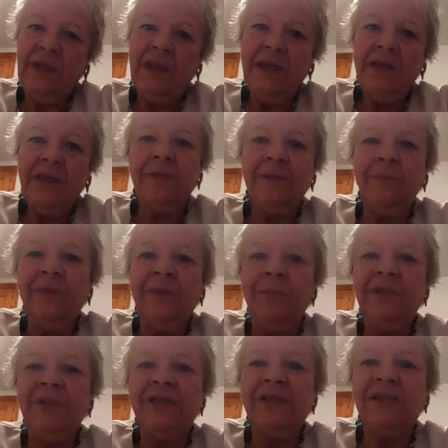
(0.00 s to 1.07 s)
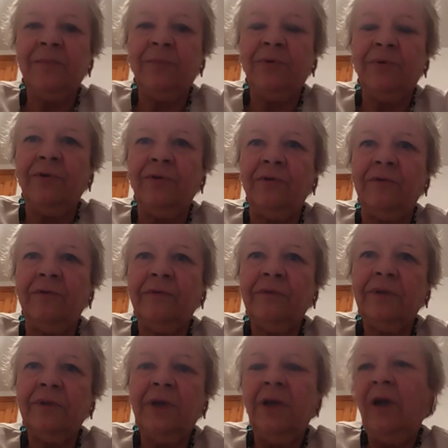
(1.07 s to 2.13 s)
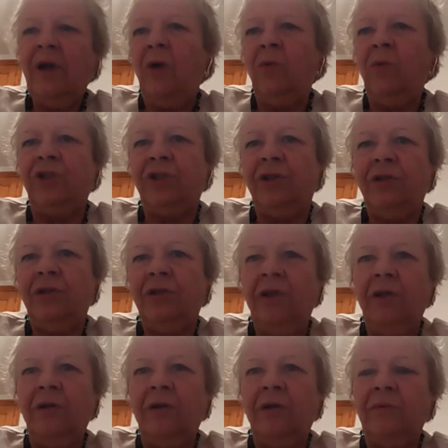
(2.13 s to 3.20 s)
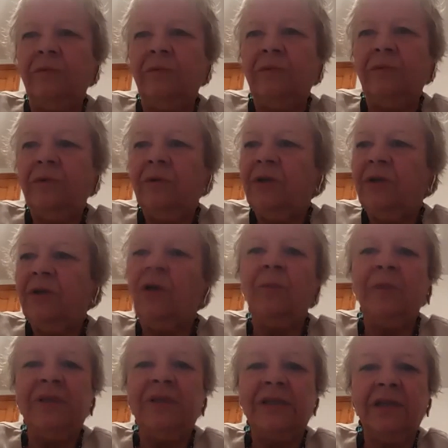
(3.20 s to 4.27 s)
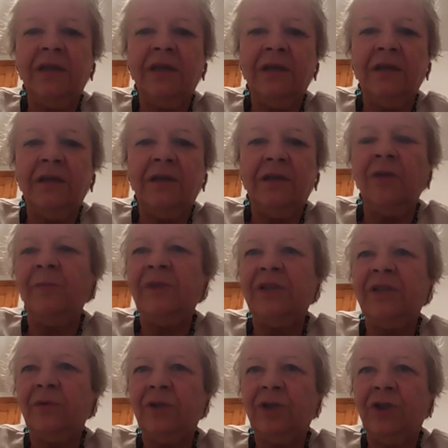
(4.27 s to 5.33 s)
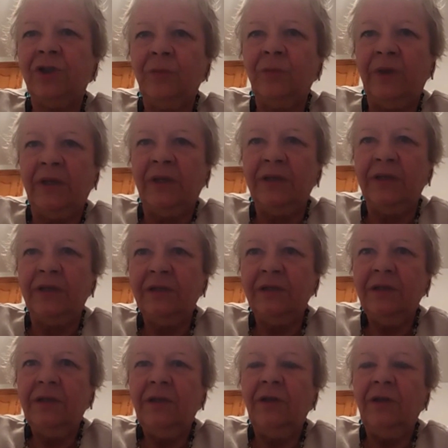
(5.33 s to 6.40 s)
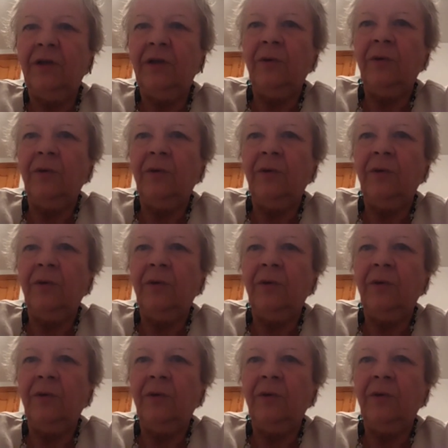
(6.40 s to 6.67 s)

Some people disapprove, oh, you know, don't be so stupid, you know,